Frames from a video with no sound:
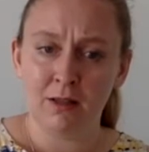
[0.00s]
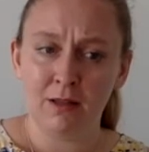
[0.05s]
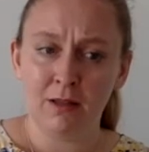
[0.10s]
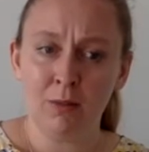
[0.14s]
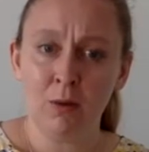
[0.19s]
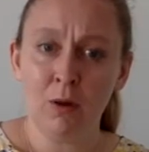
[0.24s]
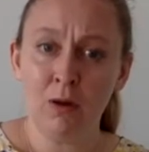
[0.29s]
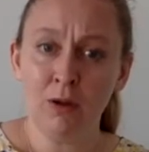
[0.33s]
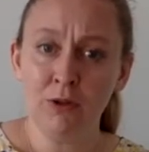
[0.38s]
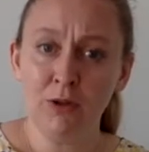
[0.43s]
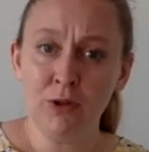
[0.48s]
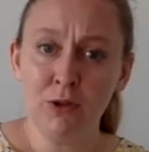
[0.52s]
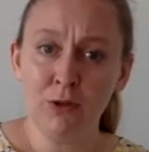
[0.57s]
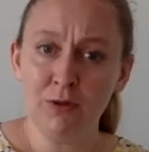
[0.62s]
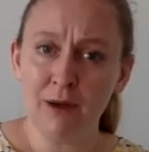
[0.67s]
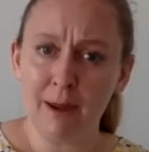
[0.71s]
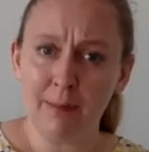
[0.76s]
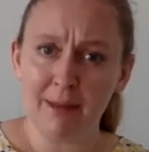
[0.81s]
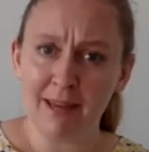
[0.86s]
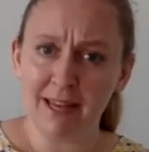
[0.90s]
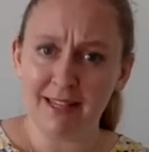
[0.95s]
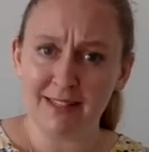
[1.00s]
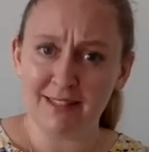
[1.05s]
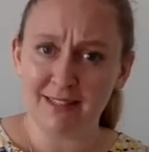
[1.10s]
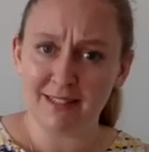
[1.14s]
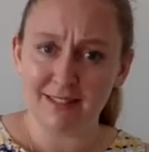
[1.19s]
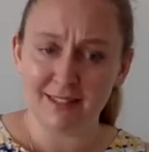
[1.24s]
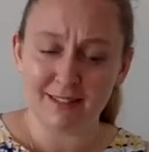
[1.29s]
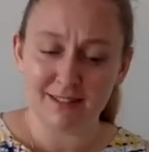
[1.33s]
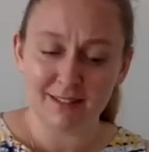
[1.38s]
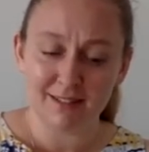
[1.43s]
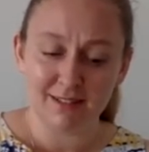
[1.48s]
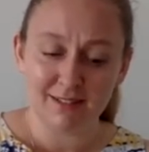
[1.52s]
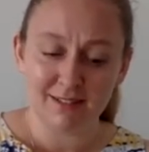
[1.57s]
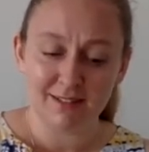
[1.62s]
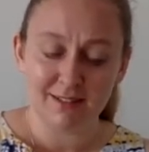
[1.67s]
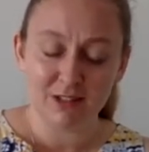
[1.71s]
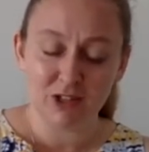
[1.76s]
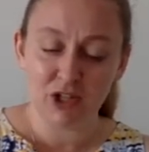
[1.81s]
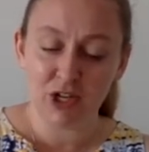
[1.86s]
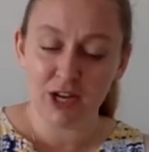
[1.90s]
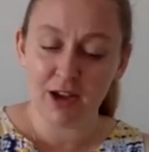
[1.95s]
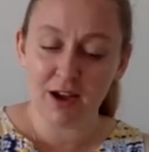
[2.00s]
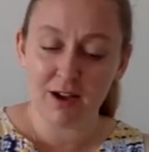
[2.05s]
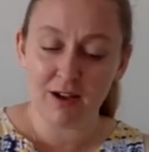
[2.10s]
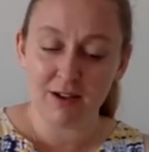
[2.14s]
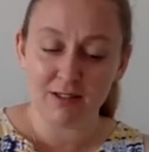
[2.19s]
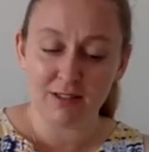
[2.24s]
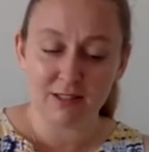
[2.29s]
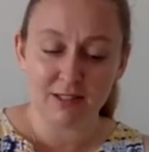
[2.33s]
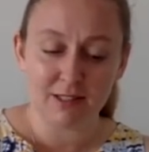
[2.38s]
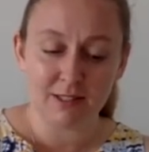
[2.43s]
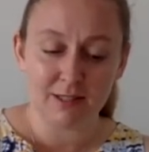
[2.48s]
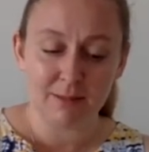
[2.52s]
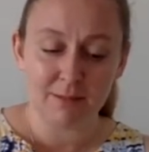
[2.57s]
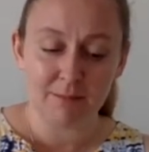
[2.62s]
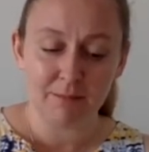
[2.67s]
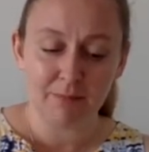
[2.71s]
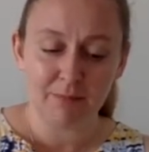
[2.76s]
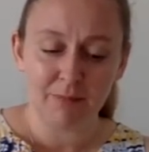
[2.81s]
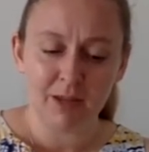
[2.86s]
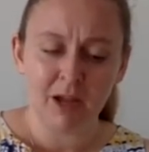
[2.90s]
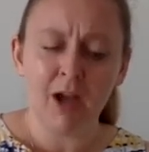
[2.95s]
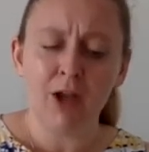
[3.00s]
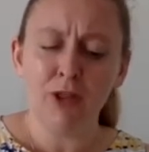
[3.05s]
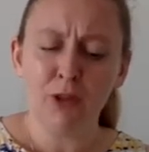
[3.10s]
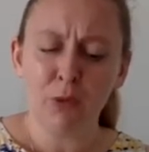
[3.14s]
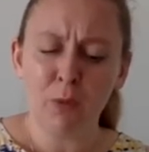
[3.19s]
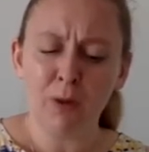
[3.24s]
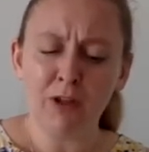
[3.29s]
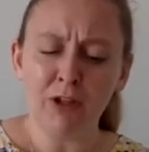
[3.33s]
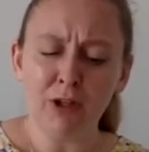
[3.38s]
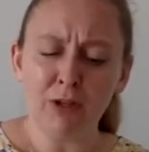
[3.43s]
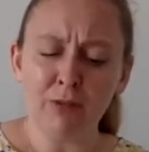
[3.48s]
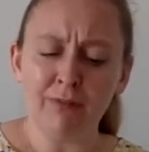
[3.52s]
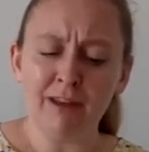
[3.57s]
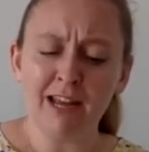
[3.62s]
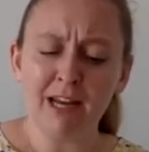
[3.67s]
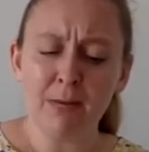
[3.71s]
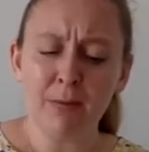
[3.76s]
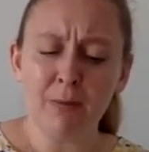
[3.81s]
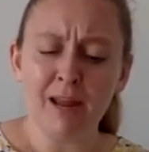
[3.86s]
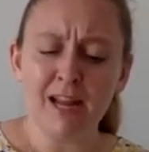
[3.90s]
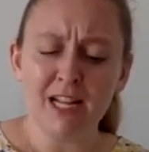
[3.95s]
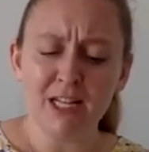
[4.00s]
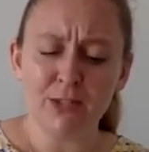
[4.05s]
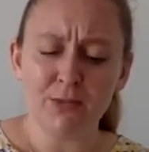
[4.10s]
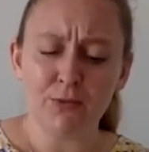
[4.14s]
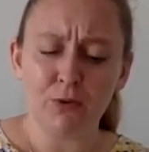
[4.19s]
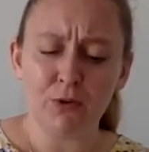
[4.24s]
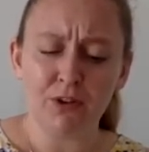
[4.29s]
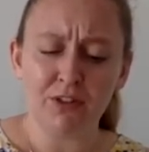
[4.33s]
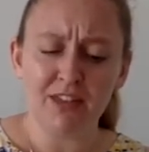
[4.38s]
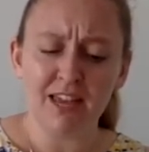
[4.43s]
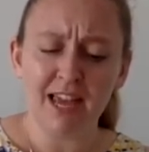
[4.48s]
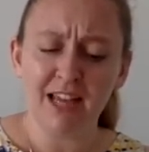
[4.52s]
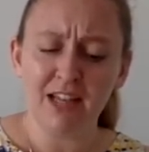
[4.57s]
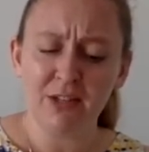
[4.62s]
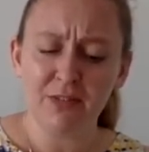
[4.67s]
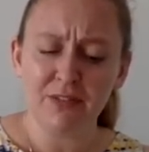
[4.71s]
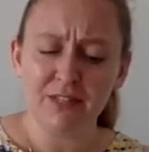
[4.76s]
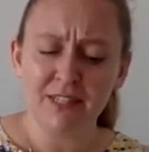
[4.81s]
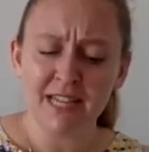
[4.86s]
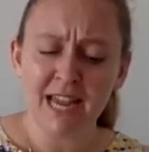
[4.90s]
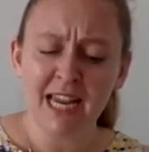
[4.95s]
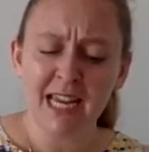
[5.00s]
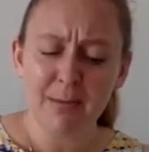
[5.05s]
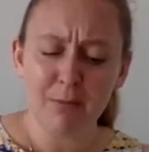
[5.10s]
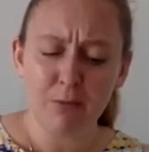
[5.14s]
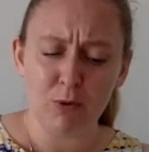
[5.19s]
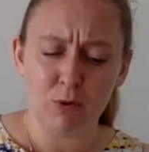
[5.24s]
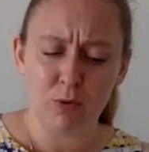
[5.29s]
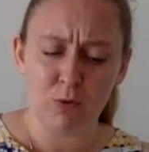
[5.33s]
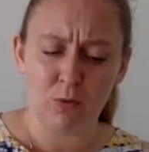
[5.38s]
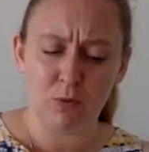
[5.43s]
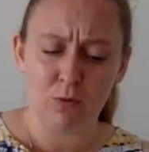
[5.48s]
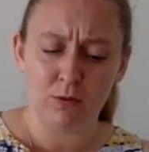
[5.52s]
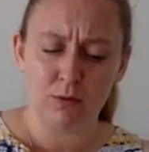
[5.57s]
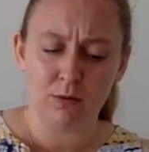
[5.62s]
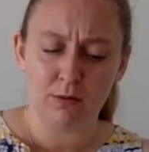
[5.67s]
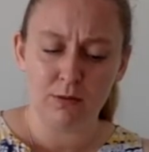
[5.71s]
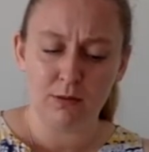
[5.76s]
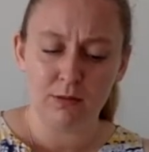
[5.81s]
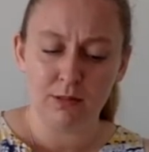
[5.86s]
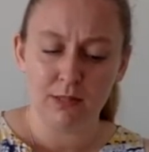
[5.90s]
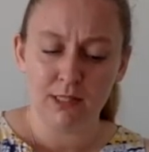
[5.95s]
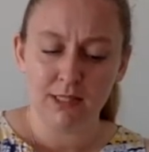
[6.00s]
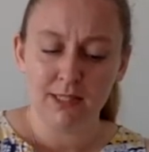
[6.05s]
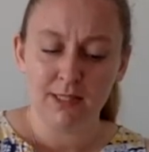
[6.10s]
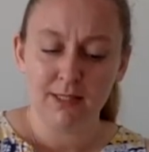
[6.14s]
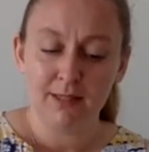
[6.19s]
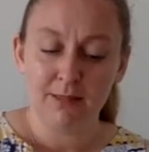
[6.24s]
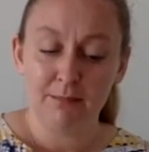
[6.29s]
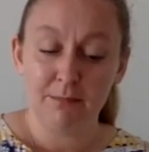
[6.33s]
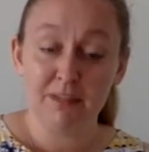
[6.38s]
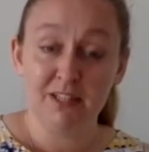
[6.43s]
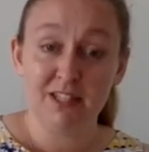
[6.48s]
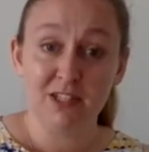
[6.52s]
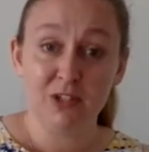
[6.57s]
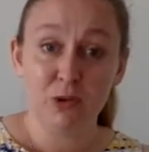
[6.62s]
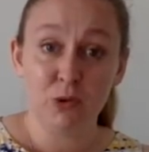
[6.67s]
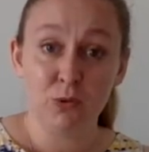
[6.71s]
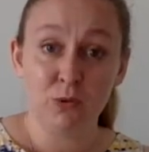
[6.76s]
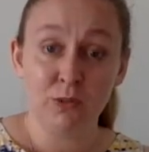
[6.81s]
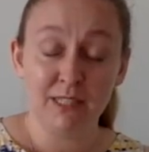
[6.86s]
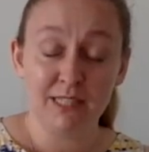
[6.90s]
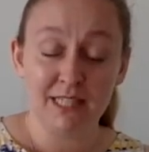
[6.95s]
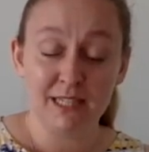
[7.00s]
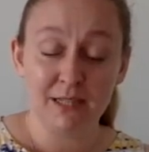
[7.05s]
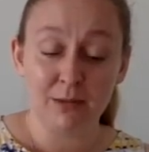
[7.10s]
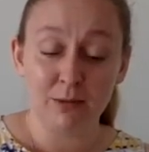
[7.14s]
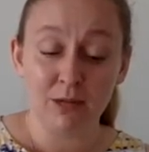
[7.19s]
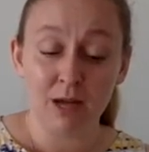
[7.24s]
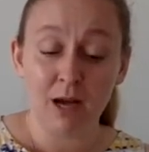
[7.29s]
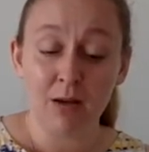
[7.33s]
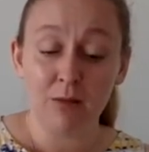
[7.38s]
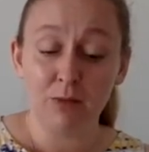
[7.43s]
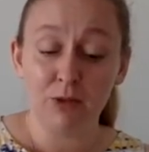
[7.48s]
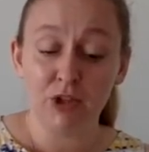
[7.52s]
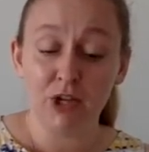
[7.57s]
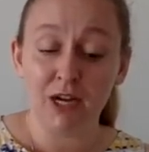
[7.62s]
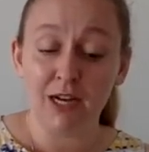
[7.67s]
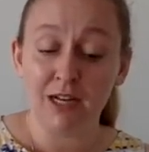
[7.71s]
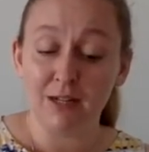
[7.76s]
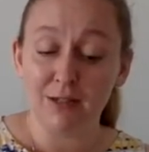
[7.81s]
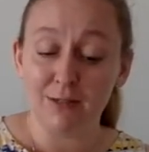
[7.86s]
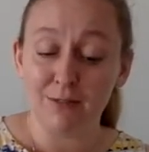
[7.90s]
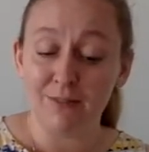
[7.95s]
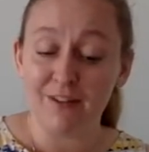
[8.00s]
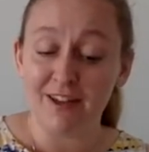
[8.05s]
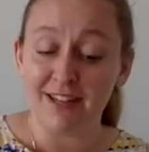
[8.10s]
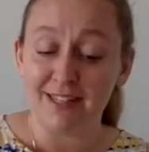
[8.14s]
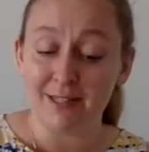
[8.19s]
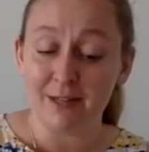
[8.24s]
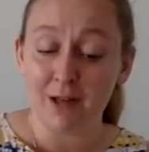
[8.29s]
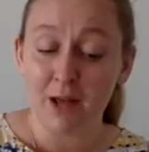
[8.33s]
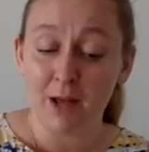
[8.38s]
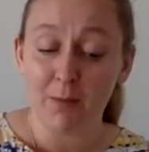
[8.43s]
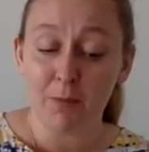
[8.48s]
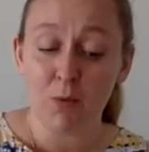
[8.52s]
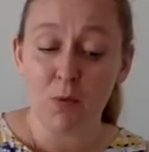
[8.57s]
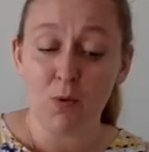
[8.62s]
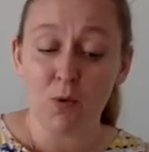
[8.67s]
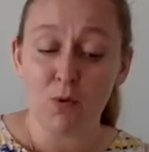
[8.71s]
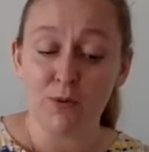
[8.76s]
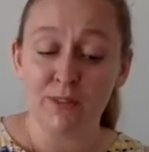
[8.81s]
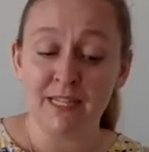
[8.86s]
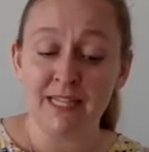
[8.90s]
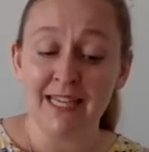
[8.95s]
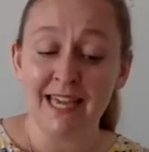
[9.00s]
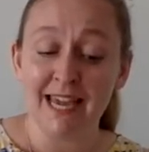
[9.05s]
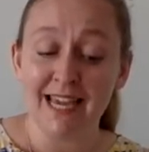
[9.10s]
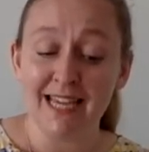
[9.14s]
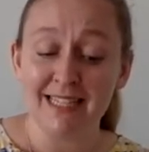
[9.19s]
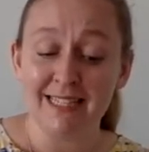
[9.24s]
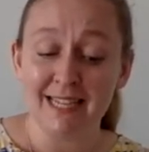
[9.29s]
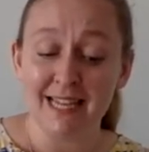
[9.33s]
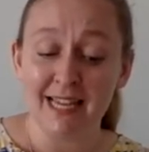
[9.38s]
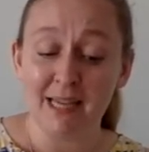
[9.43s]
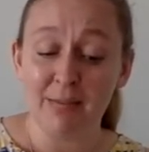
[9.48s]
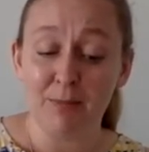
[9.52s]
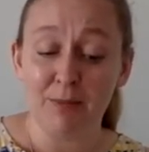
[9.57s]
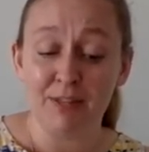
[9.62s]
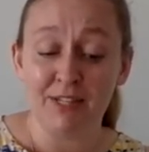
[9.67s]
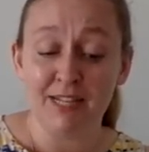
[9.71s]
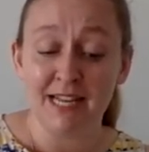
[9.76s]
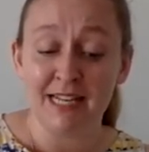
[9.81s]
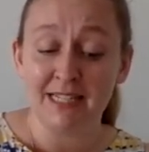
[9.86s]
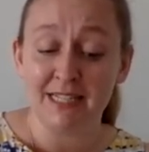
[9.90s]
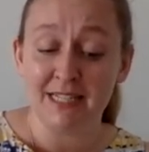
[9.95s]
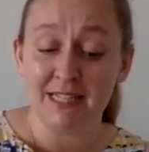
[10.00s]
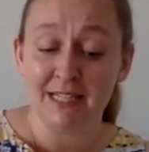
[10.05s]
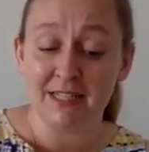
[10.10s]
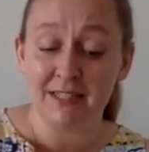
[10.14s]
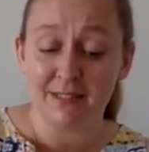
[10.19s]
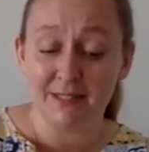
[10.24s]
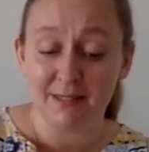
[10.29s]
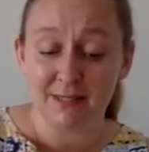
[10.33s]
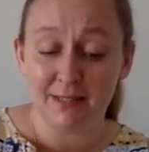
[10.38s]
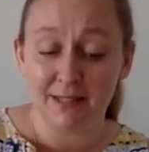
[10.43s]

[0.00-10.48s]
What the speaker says: What new rabbit? She asked. The one you've laid a place for at the end of the table. Mrs. Tawnytail cupped Shiloh's face in her paws and gazed at him with tenderness.